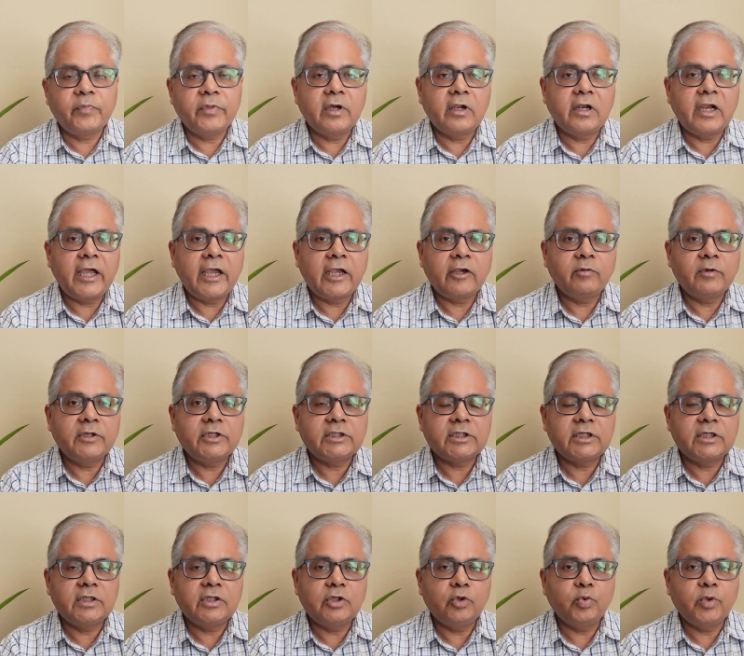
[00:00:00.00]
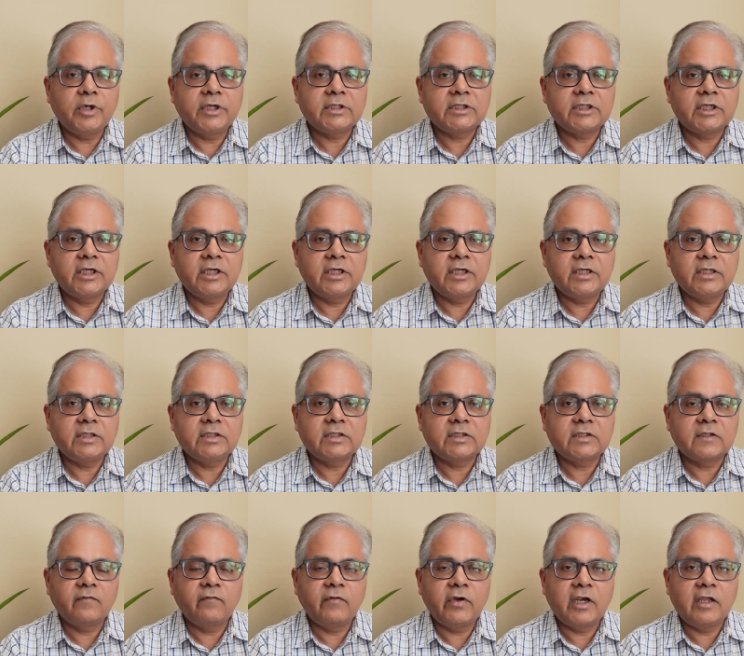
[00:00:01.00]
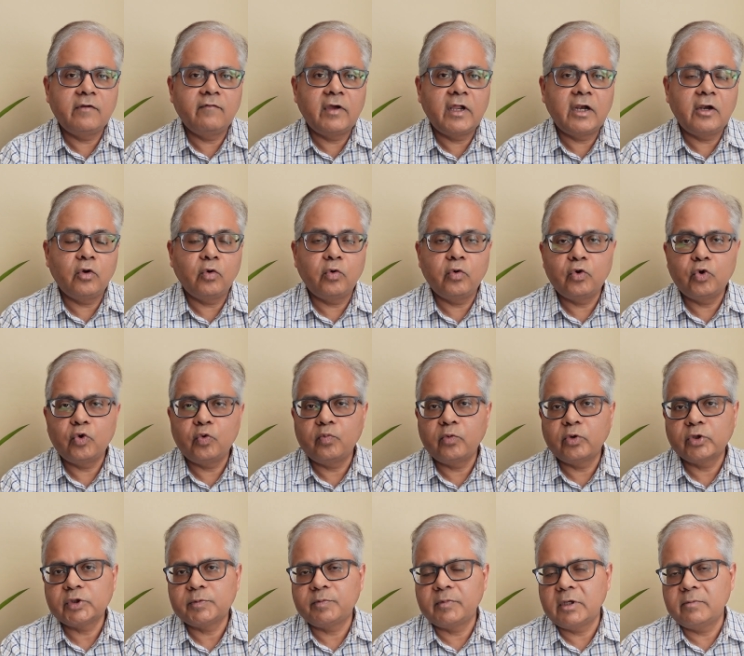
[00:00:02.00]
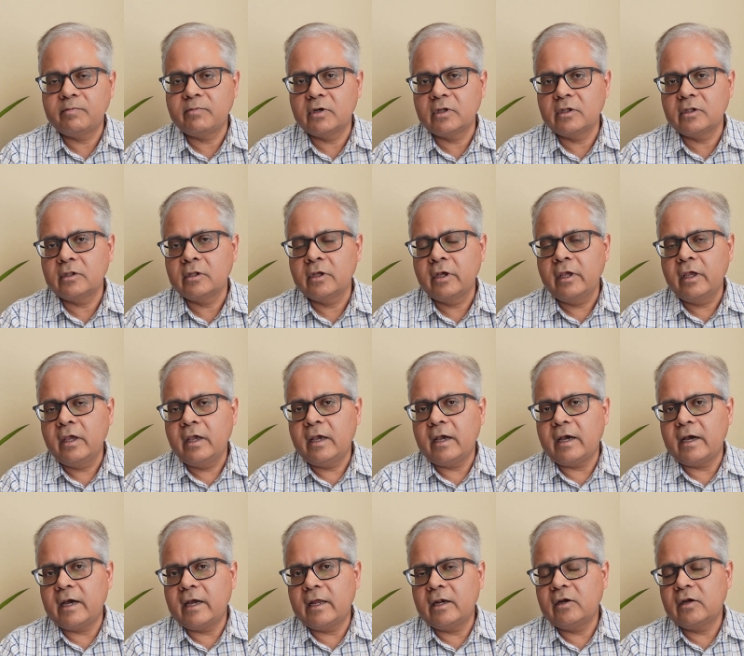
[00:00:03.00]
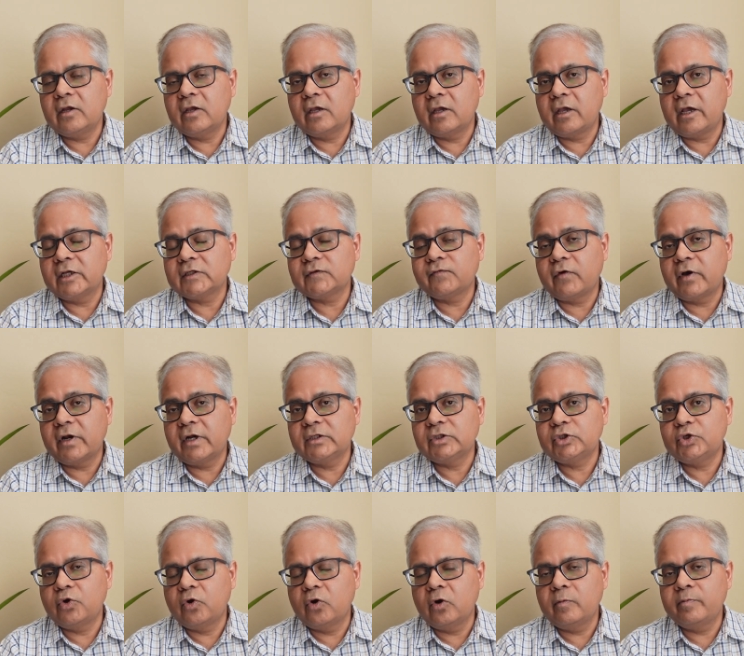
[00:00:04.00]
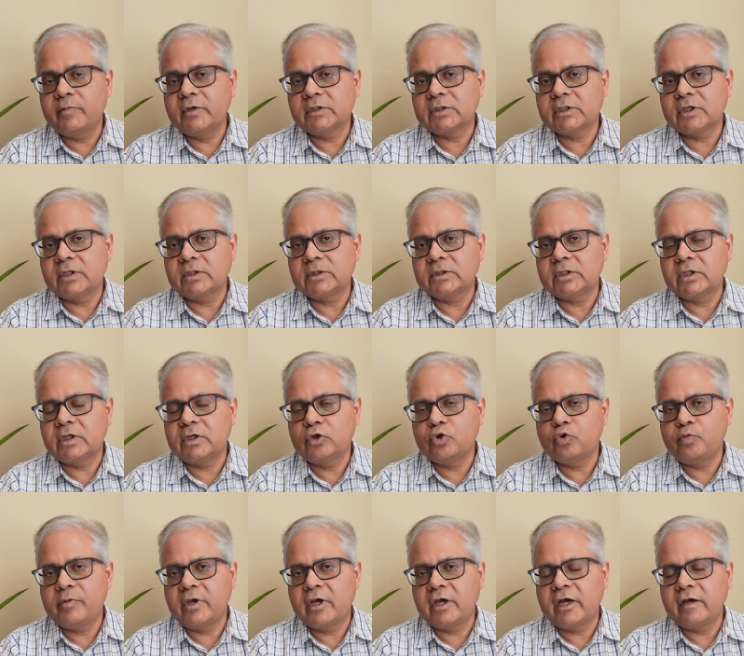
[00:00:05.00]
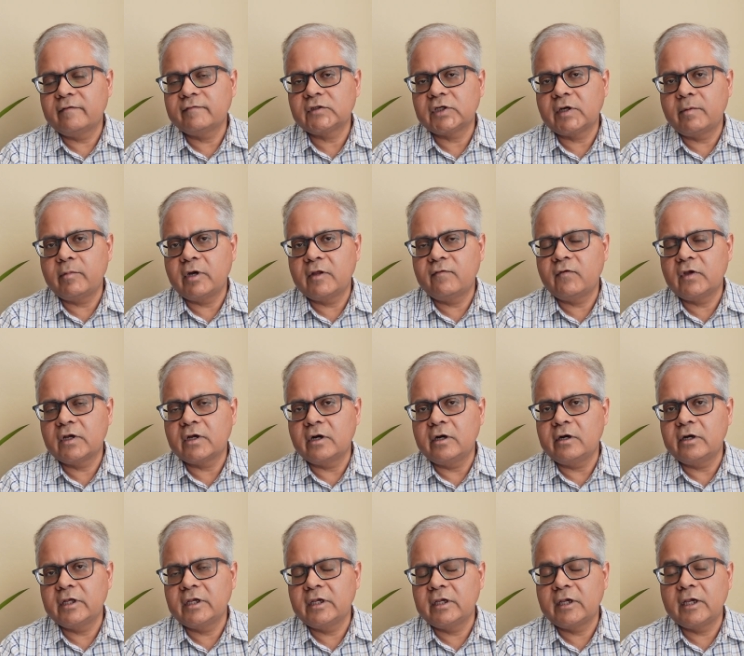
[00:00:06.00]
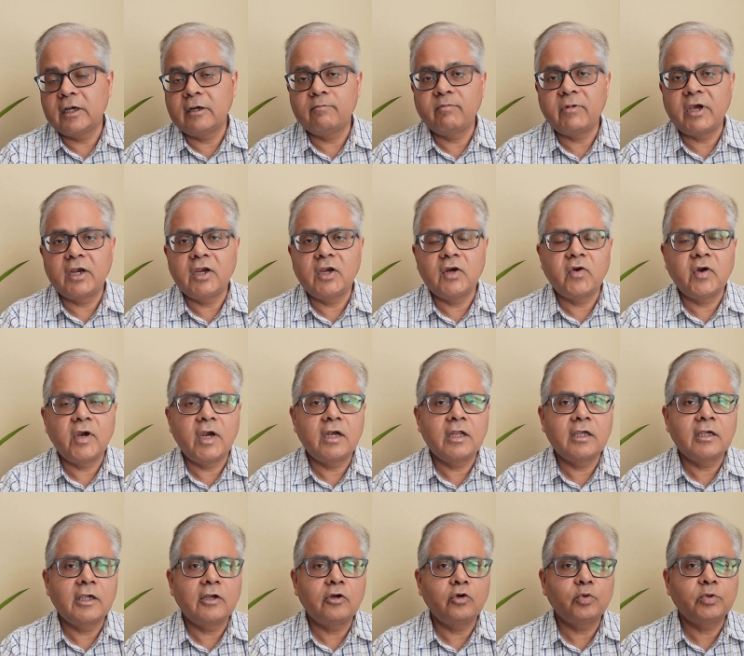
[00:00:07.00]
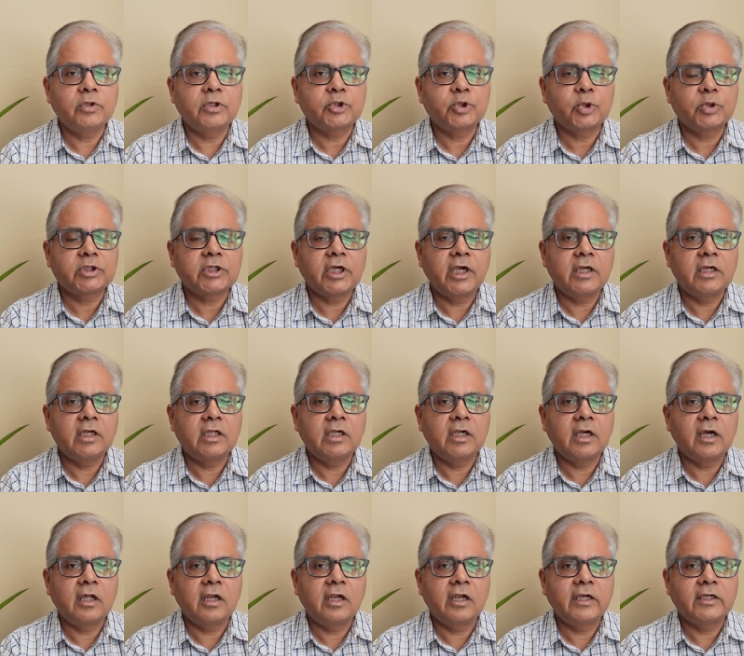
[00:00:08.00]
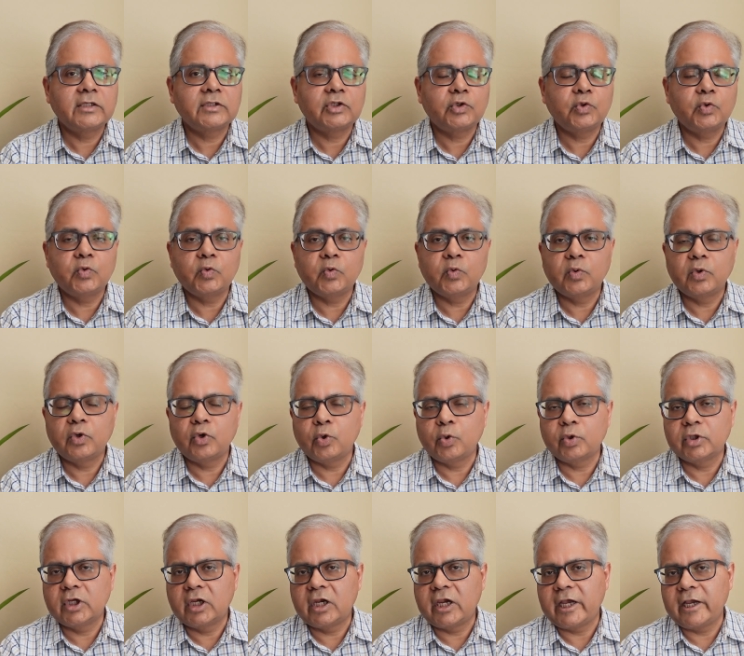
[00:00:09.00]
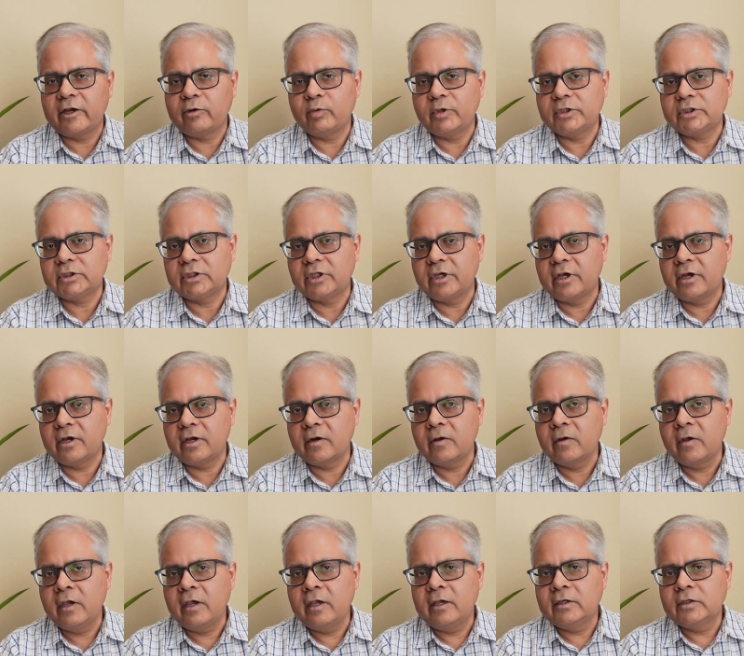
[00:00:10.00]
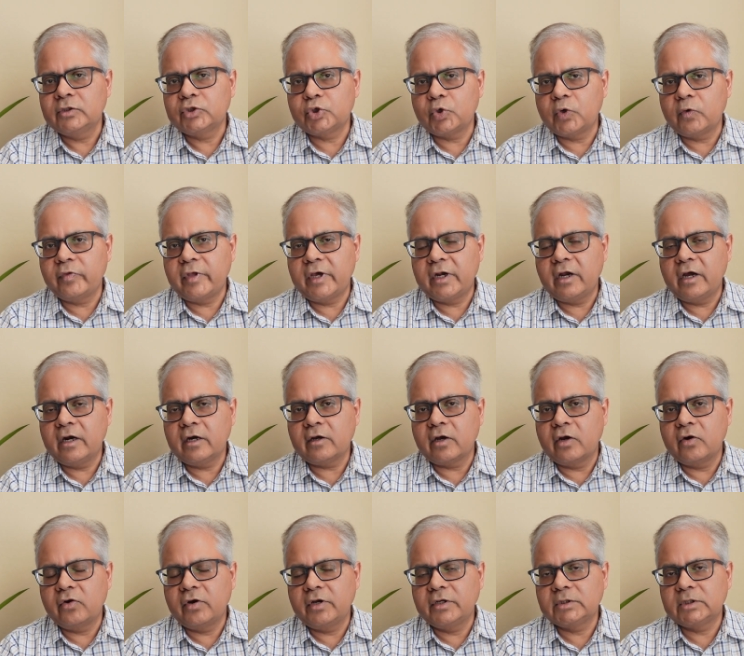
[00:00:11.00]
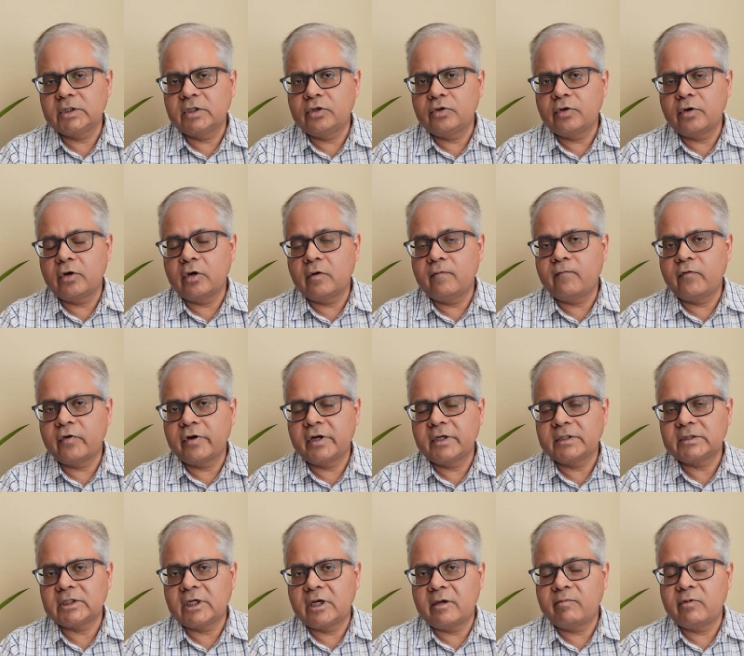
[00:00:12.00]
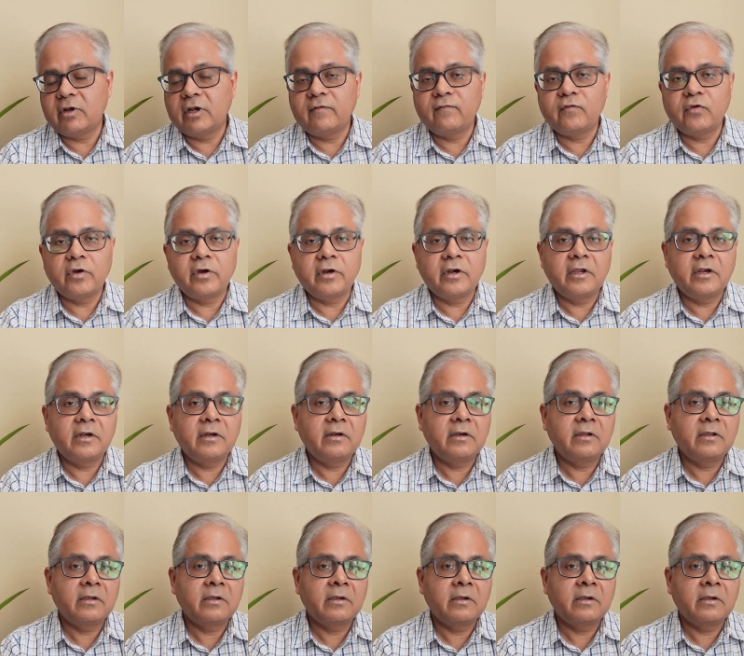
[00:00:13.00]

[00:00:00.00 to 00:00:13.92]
the language in USA is very well known to most people. And as far as Europe is concerned, you may have some difficulty in penetrating into the society unless you know the language there. So there are countries in Europe, for example, if you are in